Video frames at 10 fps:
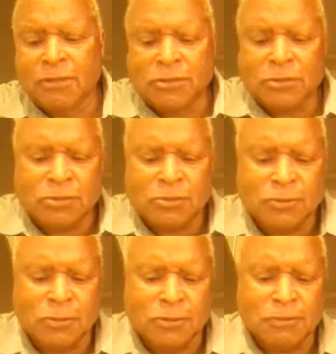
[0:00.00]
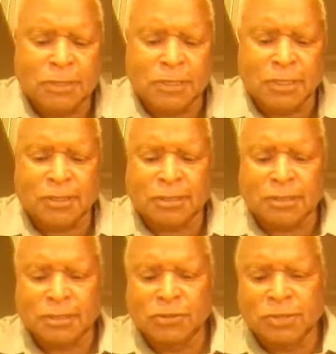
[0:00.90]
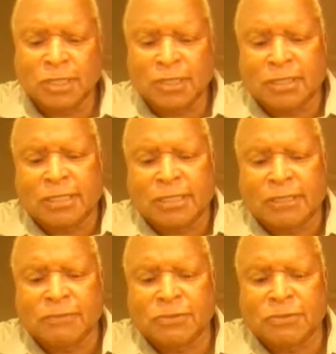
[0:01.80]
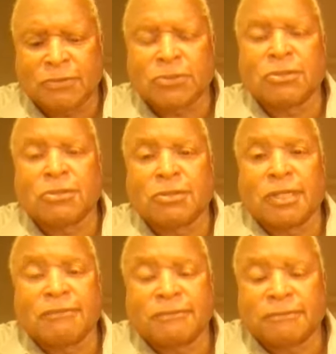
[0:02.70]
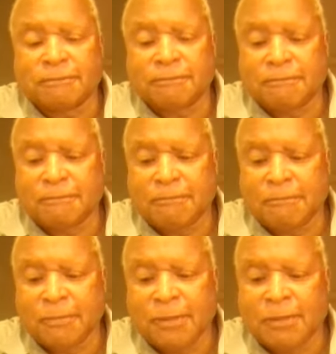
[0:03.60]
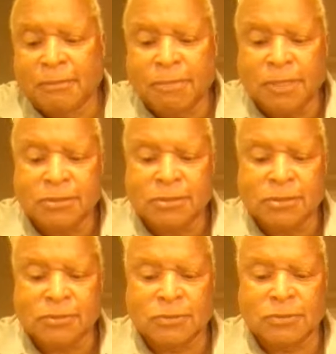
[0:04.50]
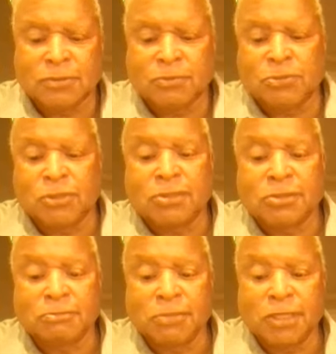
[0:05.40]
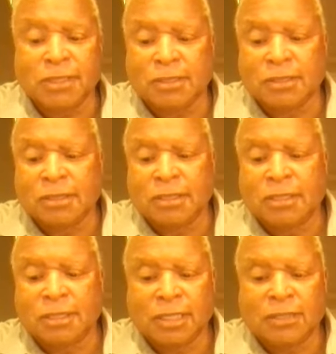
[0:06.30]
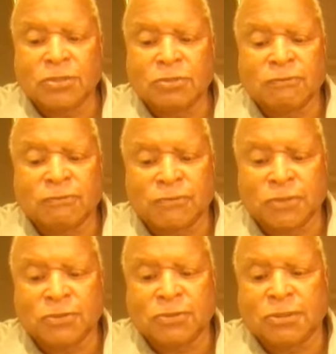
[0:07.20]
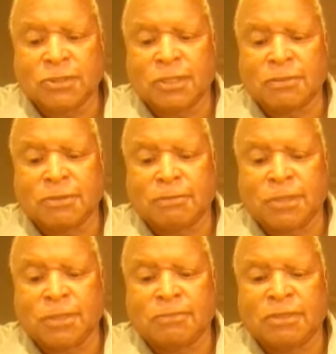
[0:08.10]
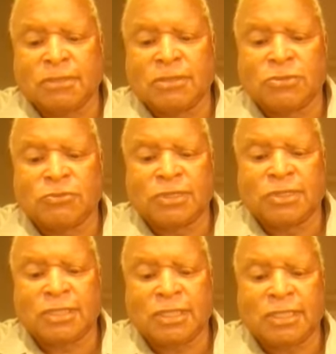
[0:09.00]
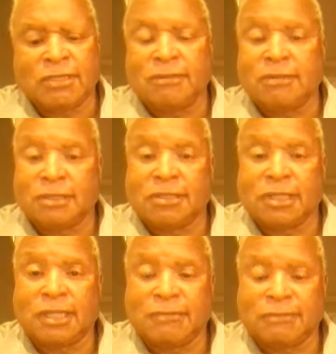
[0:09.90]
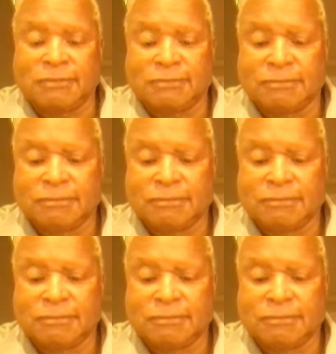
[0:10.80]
You search the scripture because you think they give you eternal life. But the scripture point to me, yet you refuse to come to me to receive this life.